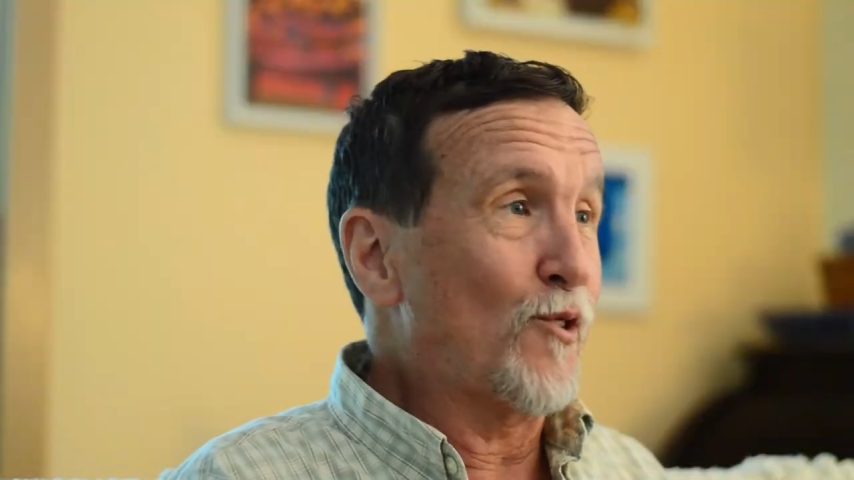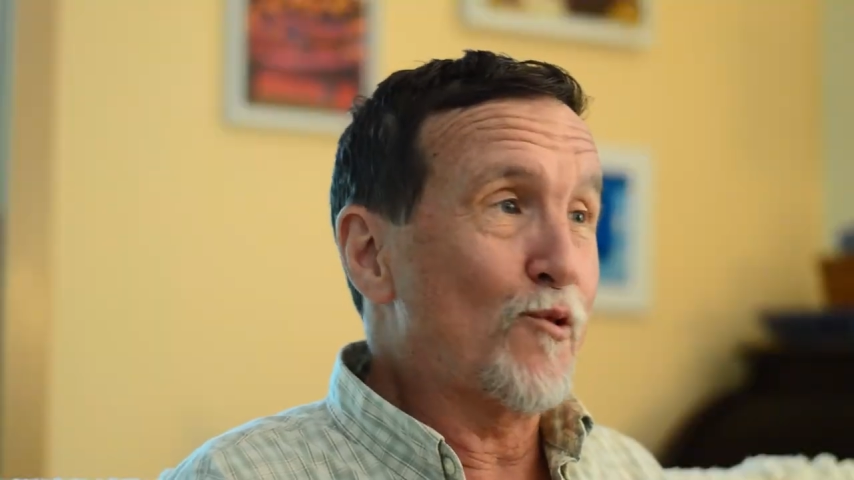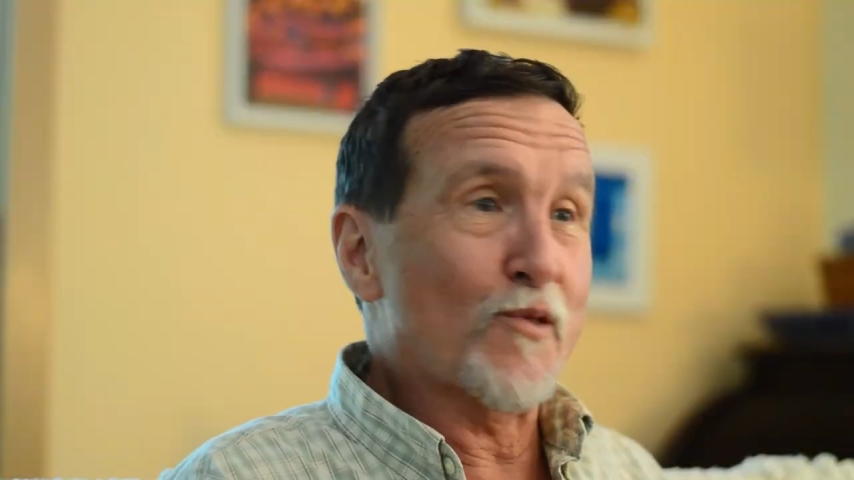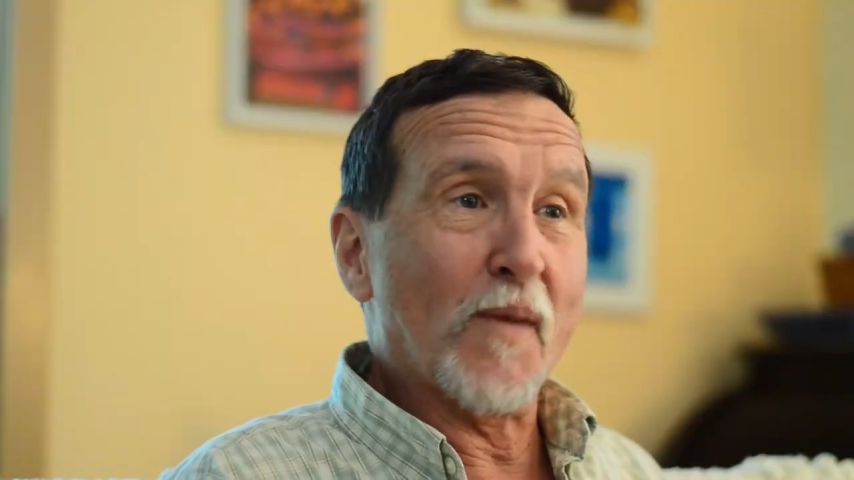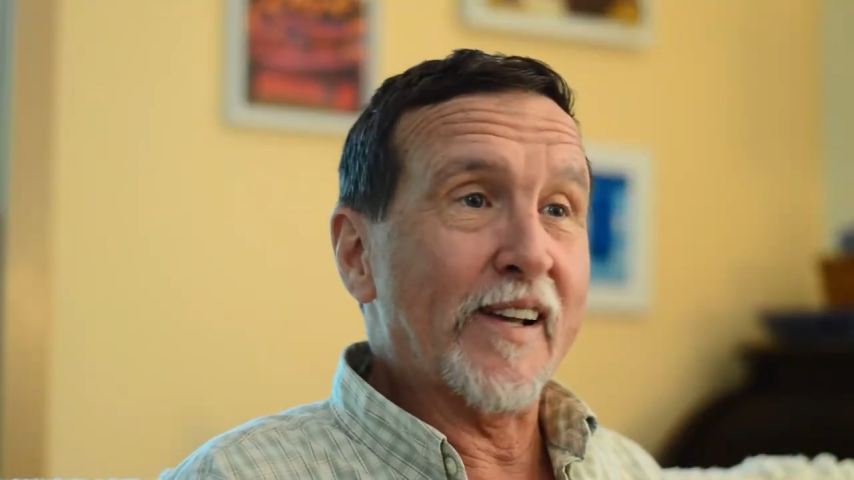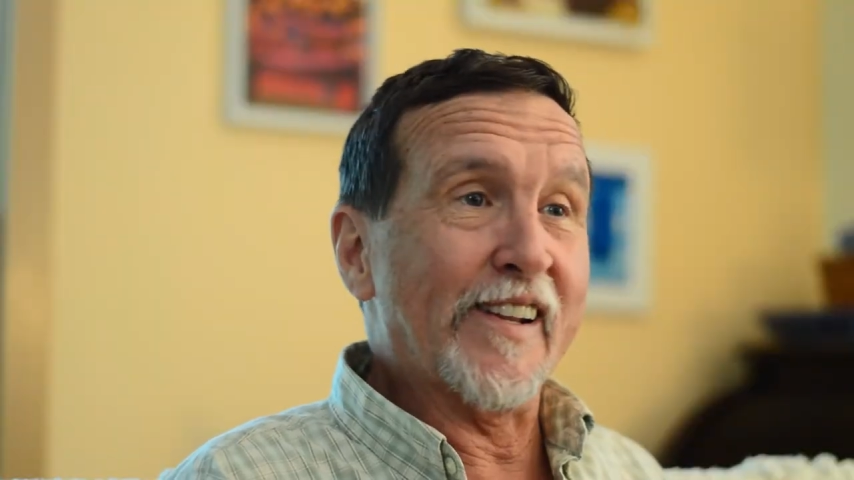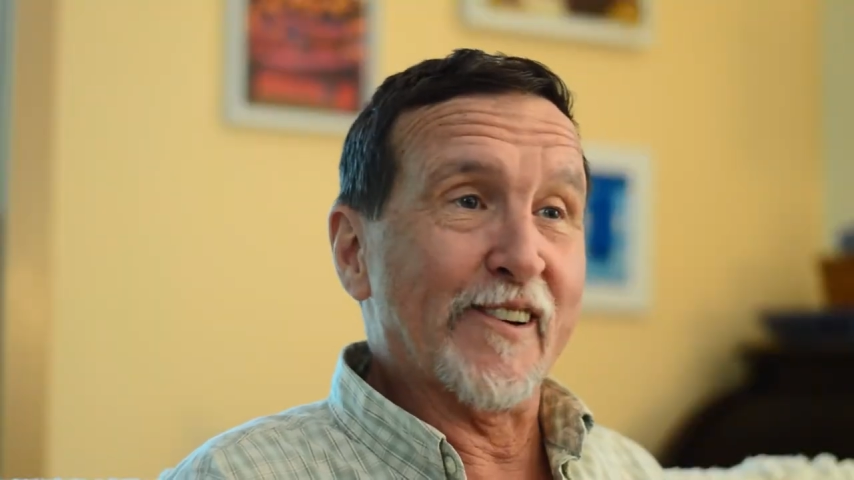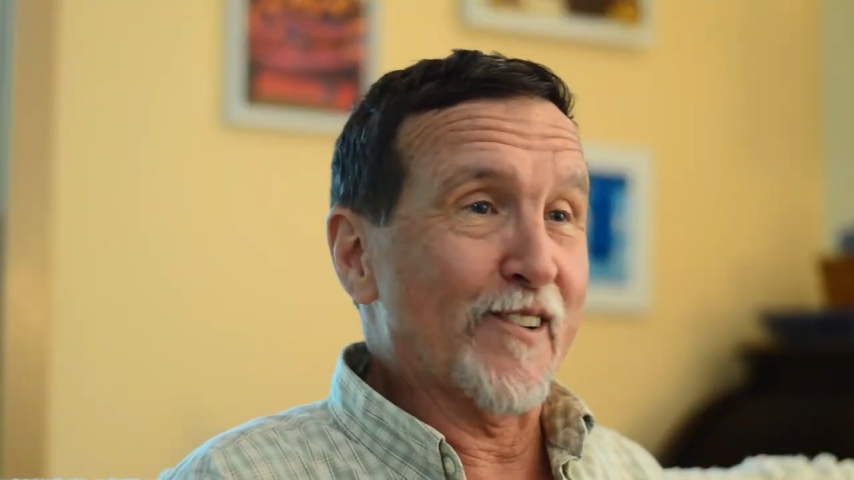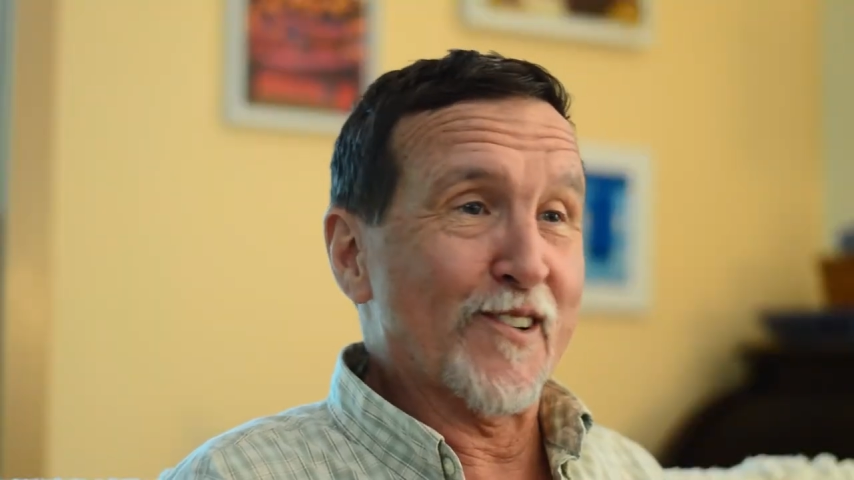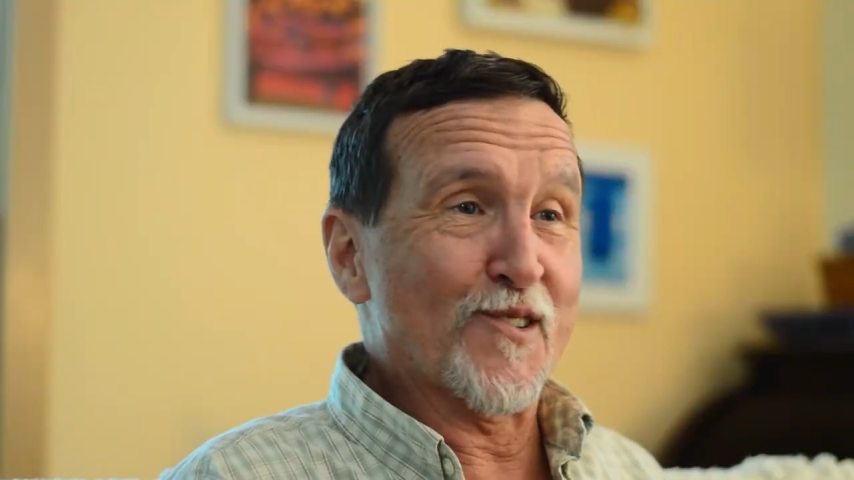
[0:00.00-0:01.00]
who's
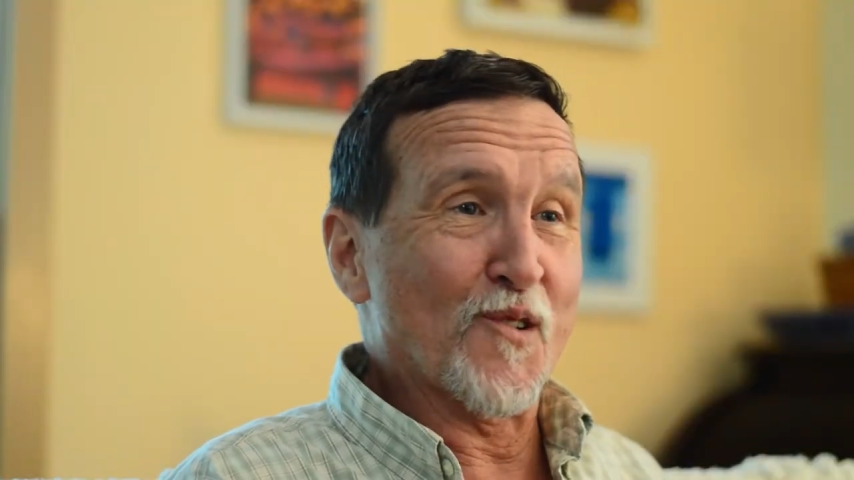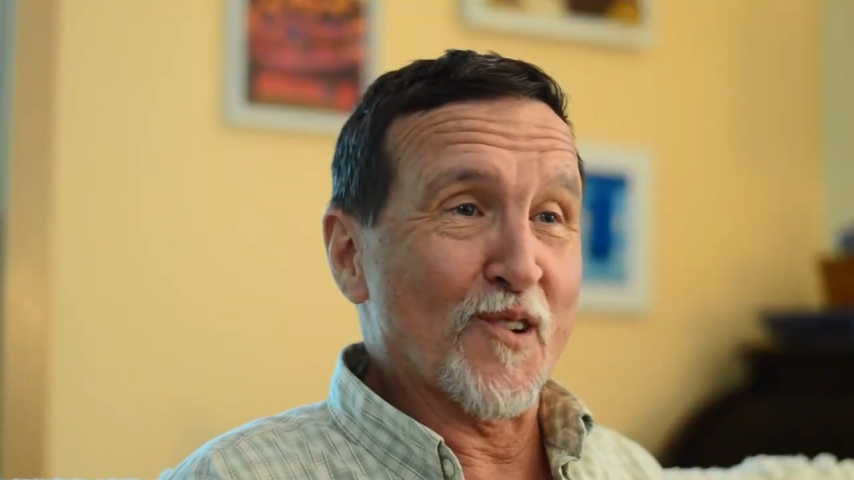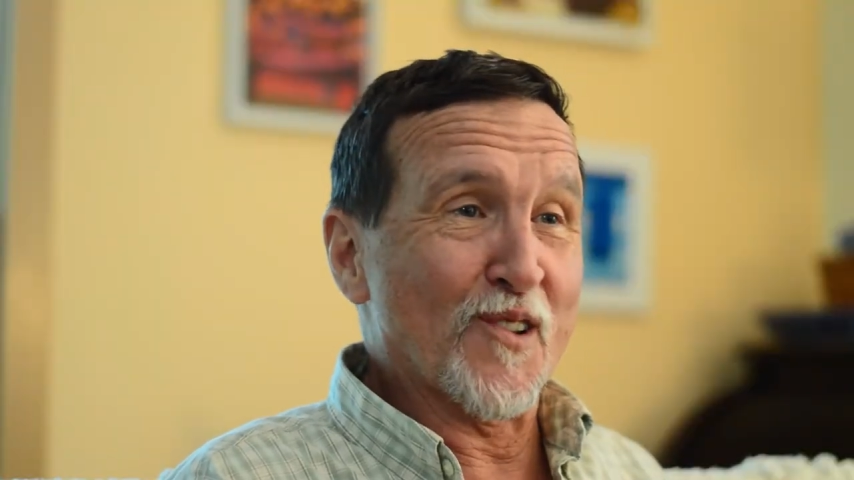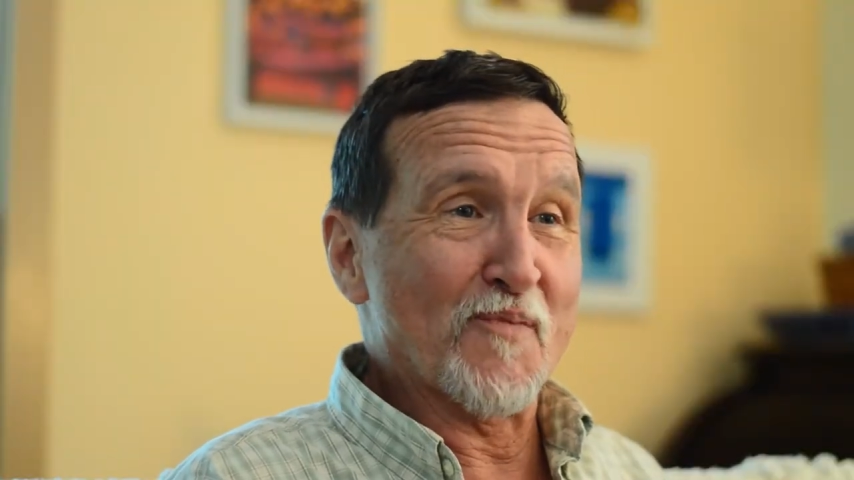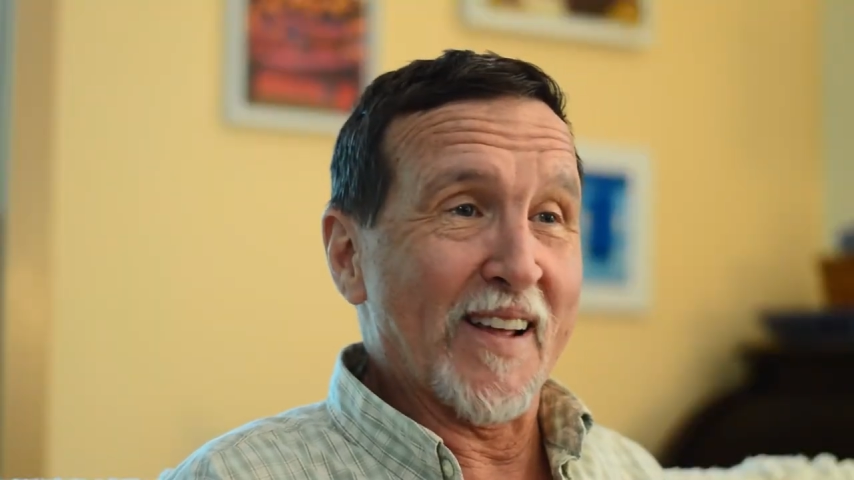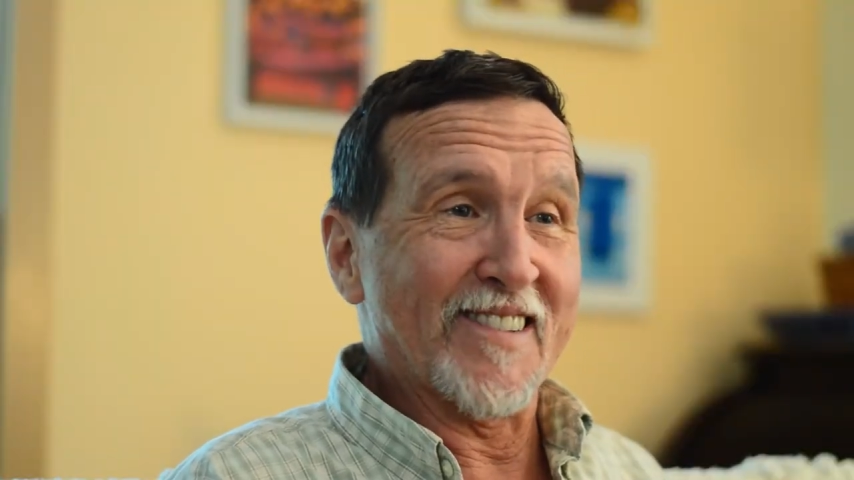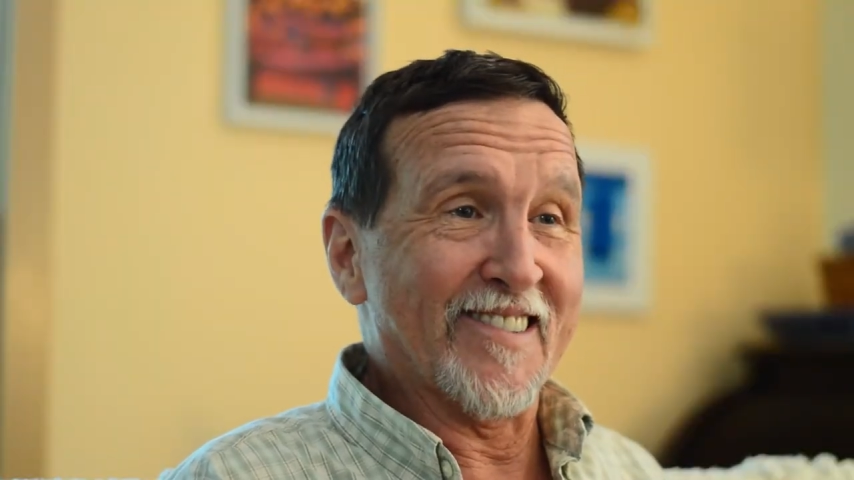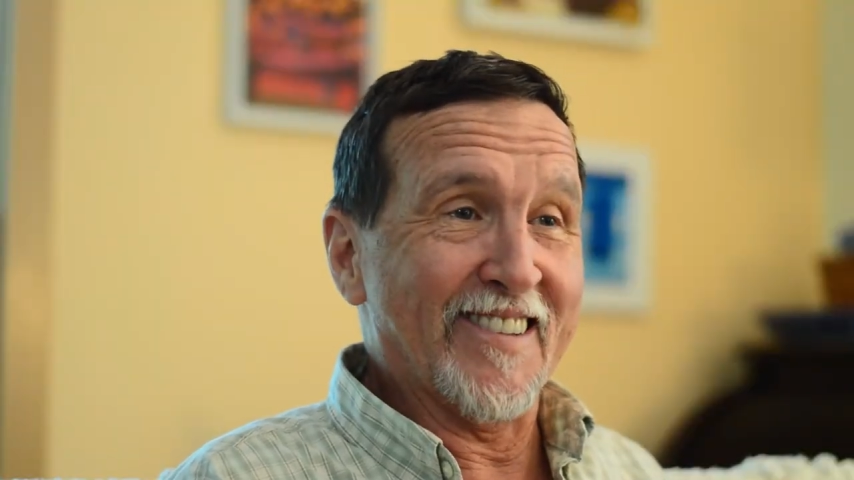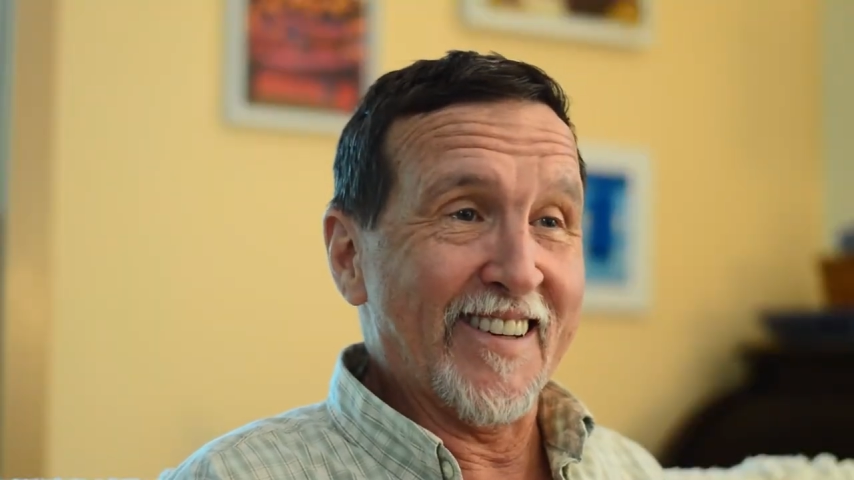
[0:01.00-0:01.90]
mightier, the sword or the pencil,